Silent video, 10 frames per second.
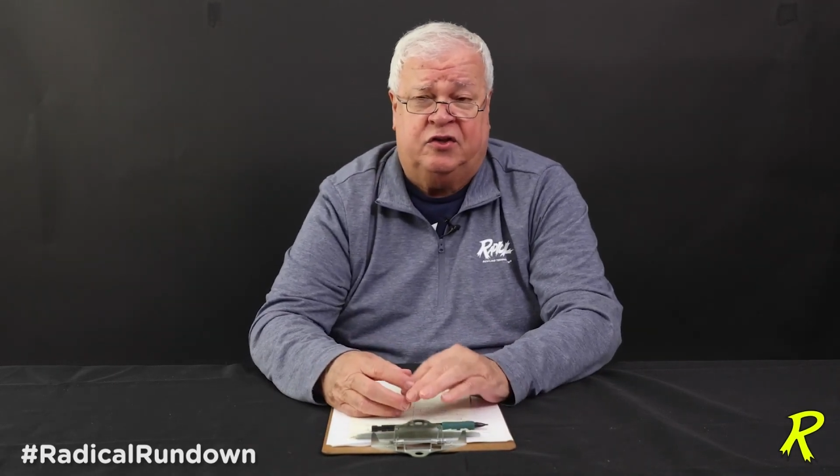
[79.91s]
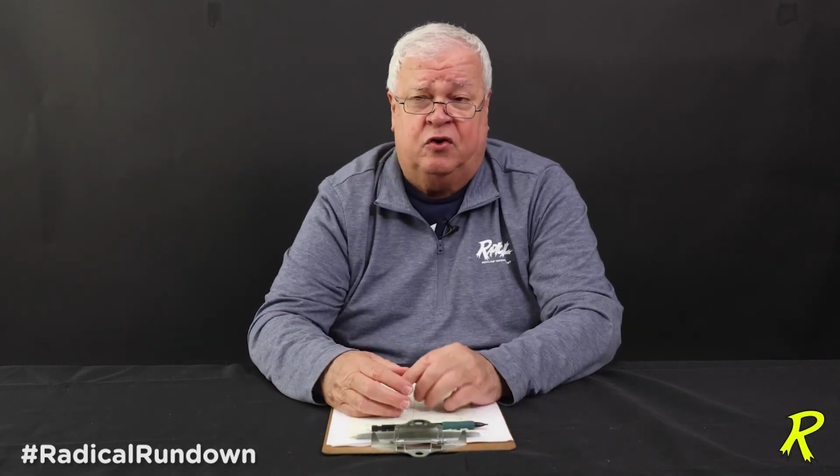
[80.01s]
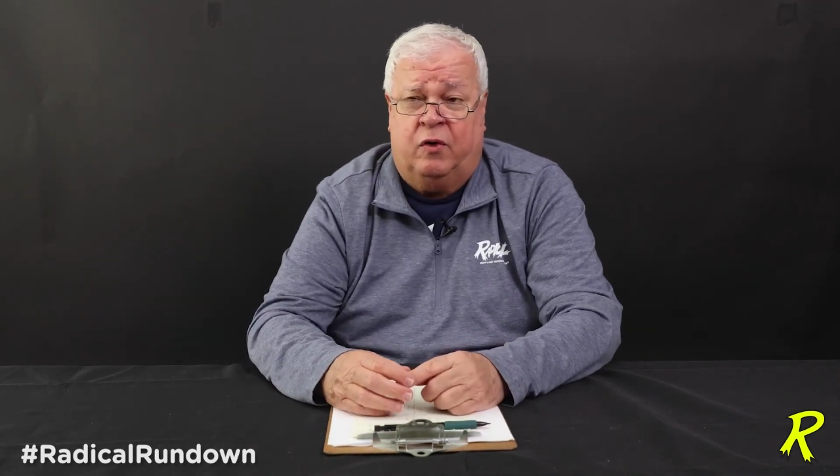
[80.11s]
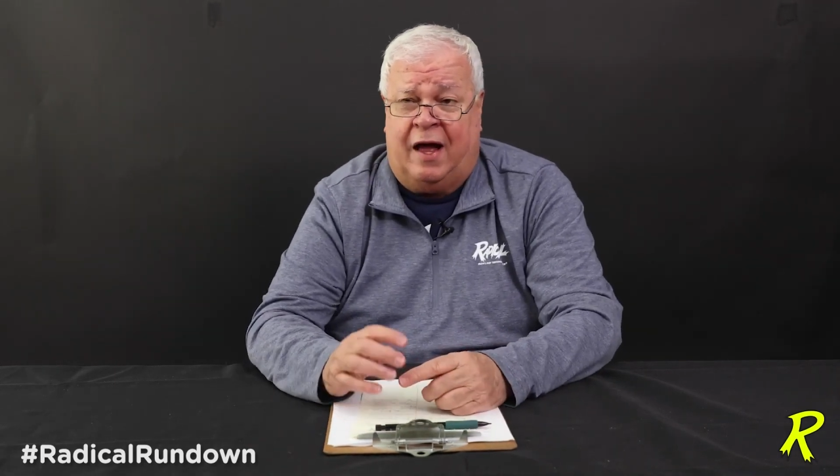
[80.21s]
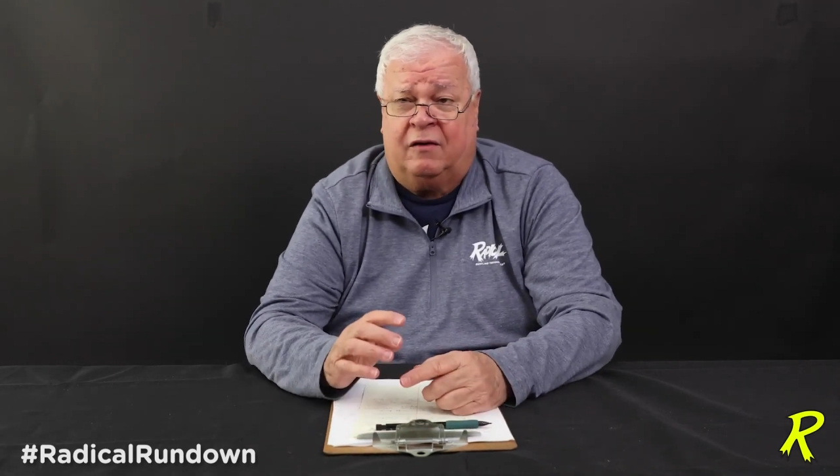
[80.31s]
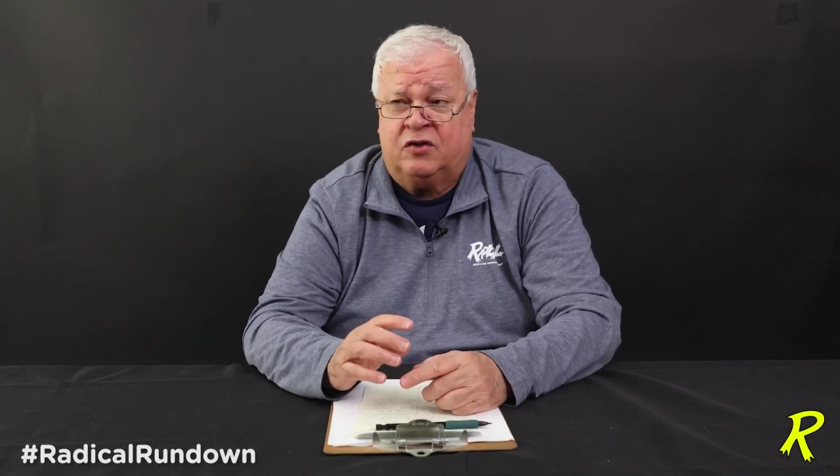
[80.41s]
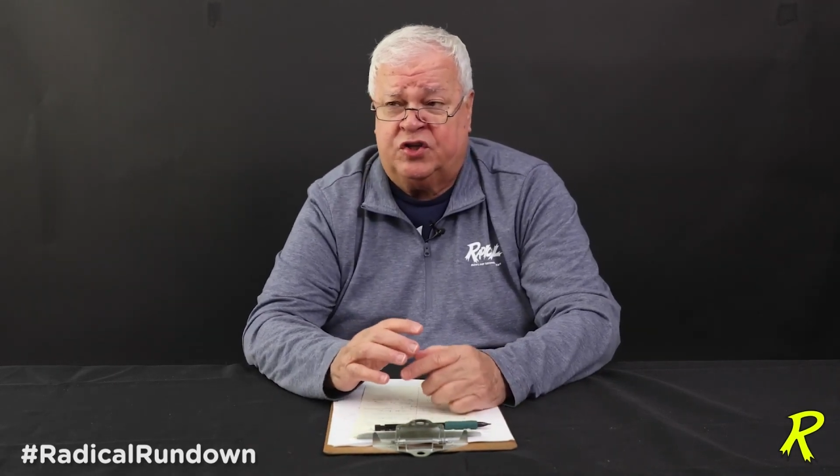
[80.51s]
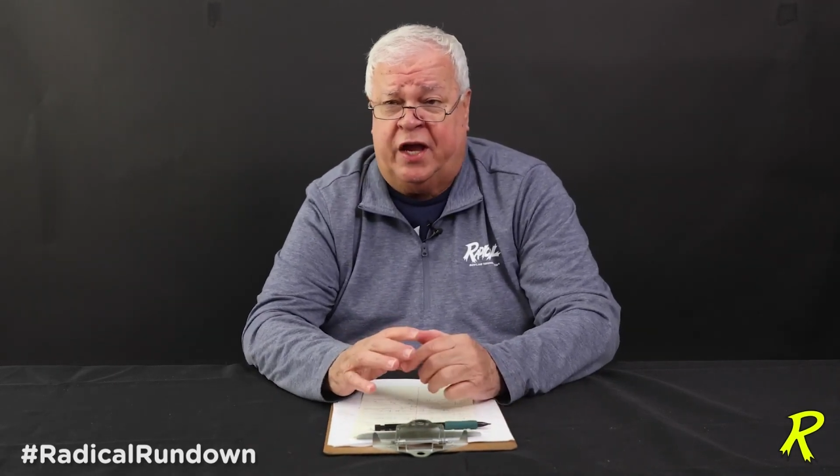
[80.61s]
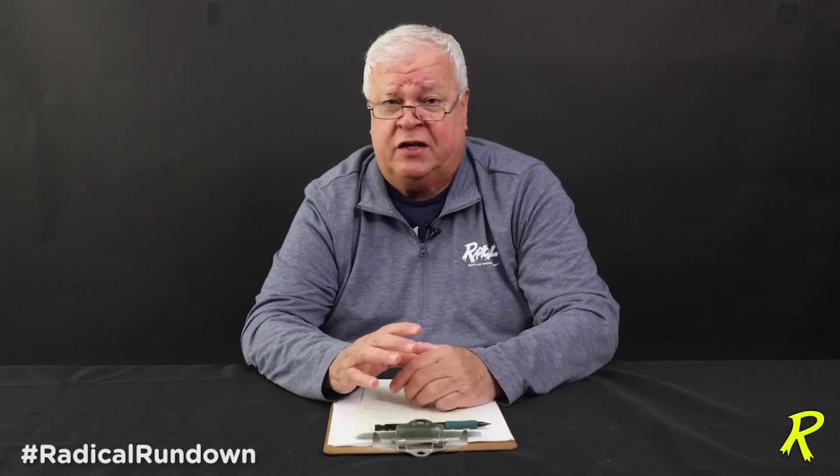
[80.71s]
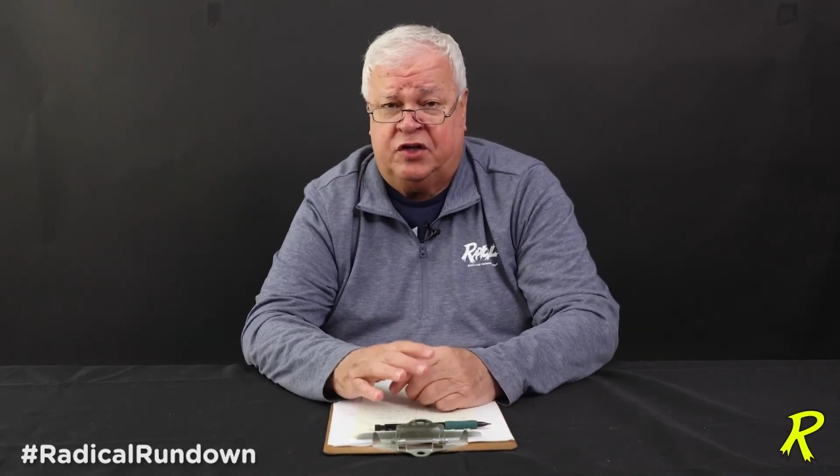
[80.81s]
do without
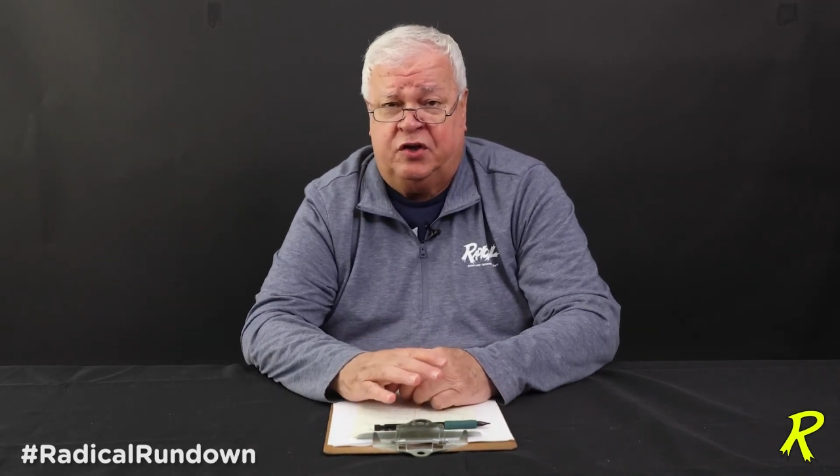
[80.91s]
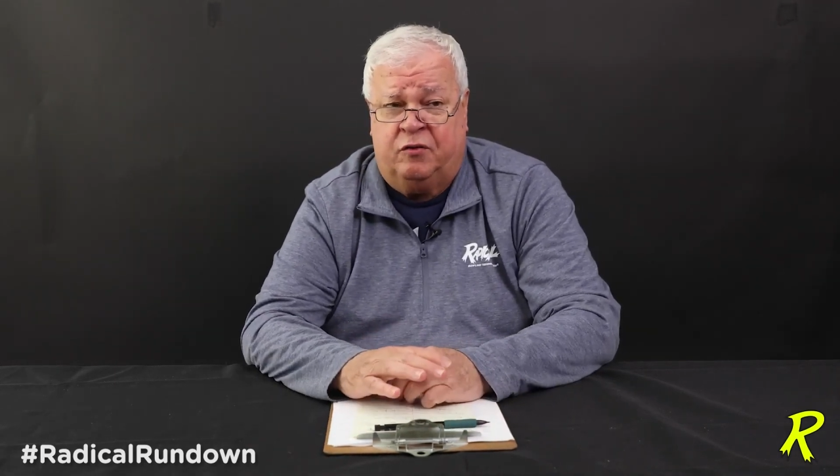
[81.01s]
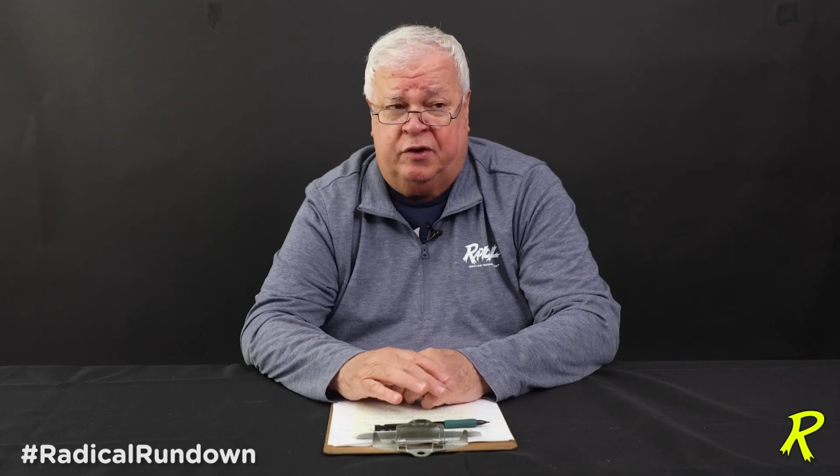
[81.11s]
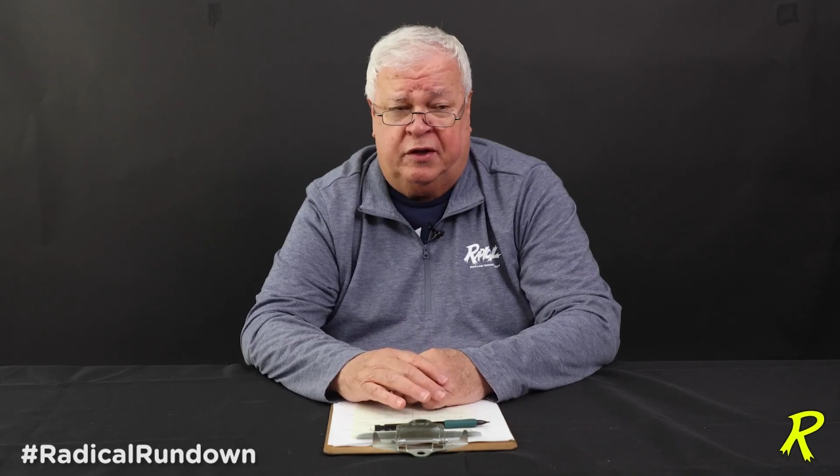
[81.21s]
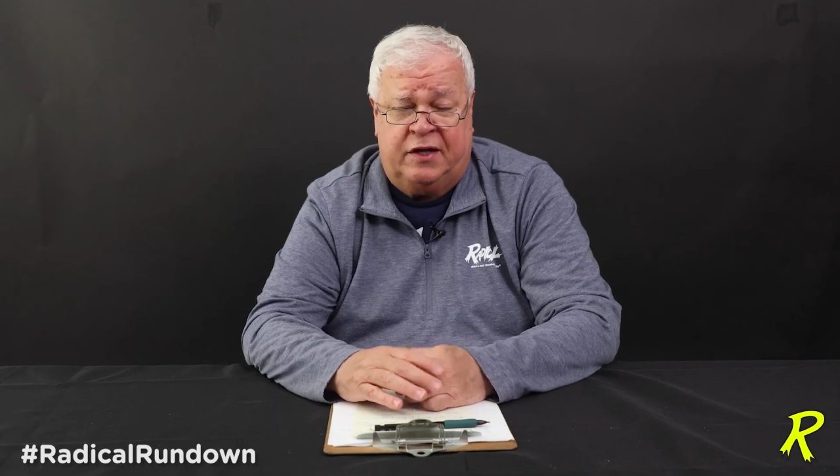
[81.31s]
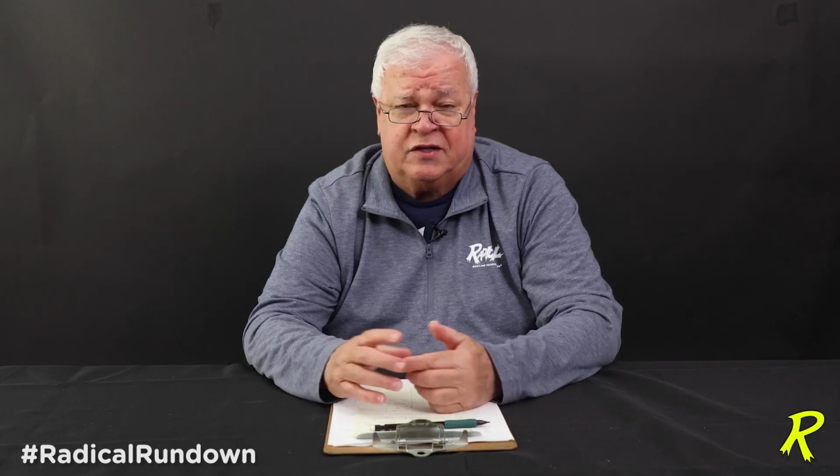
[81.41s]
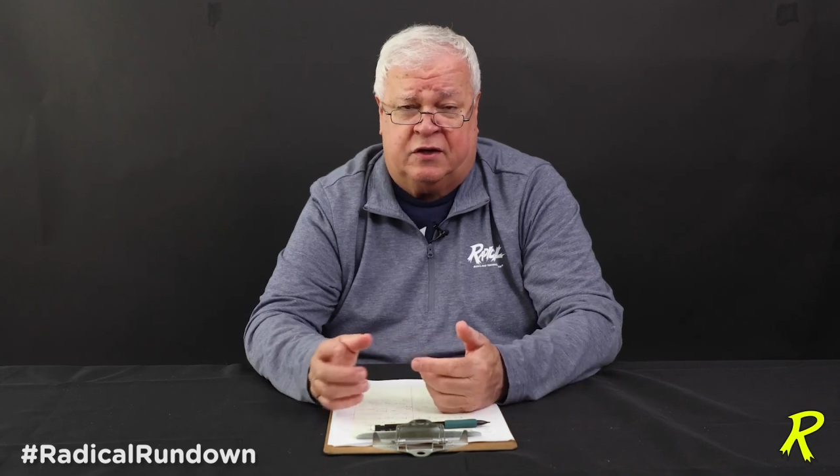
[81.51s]
changing your release.